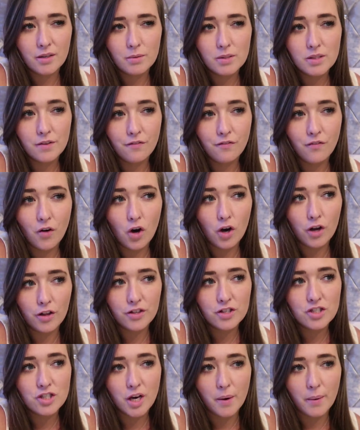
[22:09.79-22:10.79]
It was her
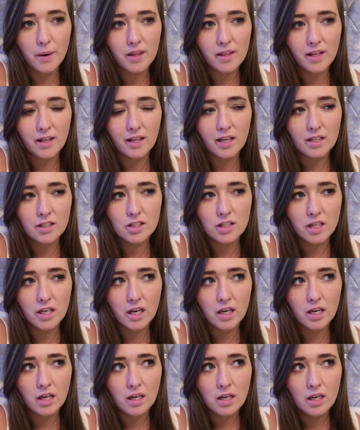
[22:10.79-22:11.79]
fourth show, I think, last
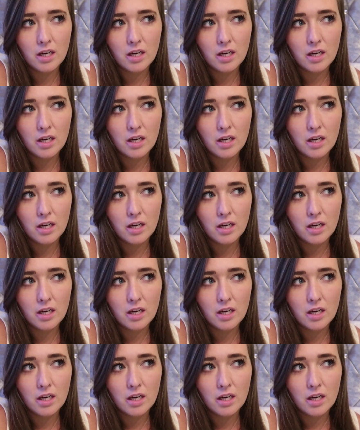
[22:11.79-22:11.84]
year.